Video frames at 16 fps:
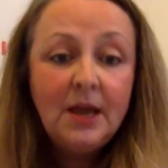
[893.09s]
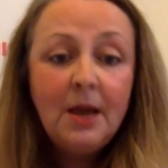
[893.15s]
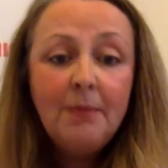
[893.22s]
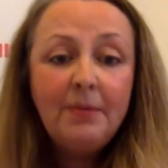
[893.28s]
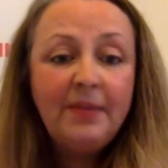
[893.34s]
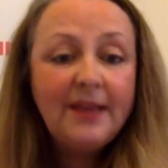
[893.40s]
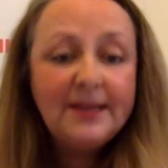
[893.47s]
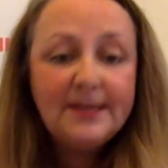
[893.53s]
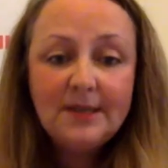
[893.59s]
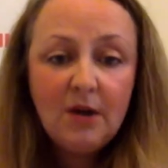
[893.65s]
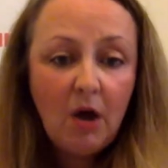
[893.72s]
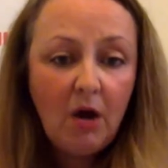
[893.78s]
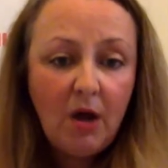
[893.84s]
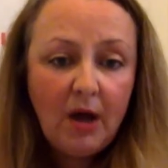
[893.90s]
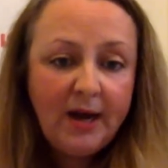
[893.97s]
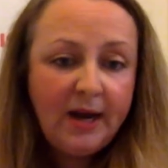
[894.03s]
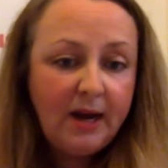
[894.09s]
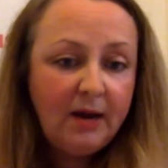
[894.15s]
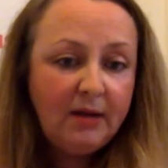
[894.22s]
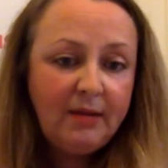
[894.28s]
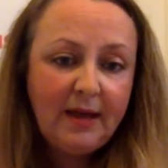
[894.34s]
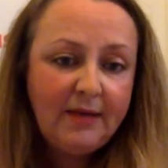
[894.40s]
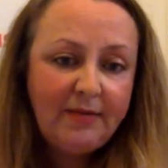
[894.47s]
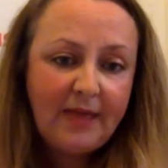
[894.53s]
but that's
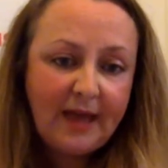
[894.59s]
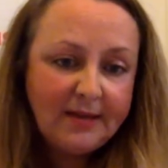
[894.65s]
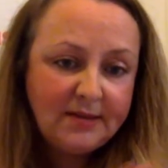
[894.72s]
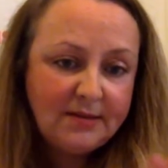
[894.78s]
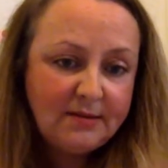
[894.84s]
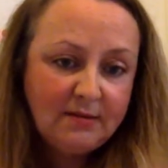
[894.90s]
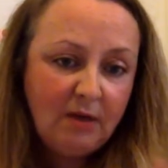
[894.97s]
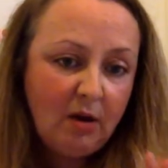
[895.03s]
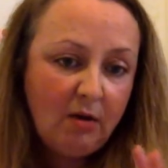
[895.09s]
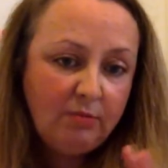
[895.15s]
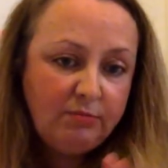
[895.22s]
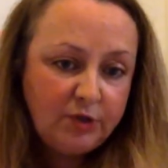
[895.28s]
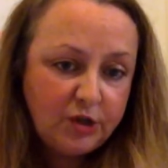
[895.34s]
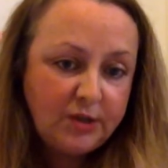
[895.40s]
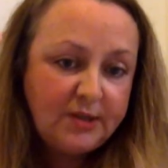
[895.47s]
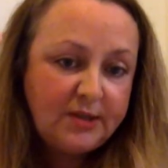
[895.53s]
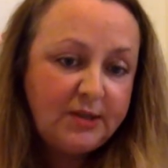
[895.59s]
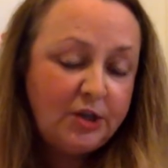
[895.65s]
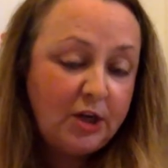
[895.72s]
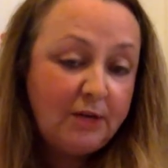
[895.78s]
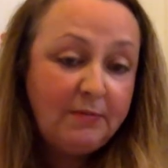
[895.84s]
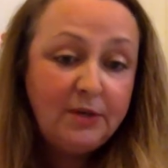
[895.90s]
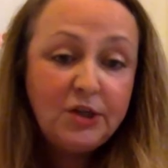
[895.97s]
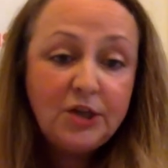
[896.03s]
not just
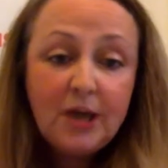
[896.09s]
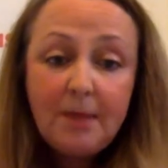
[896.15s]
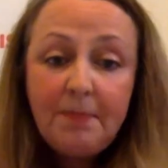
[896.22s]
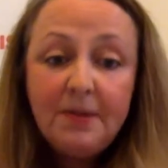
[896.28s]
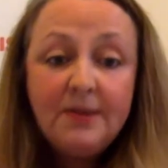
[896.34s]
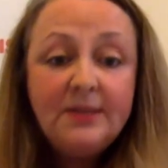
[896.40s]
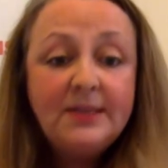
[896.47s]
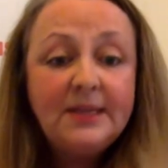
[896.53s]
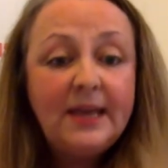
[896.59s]
German Shepherds.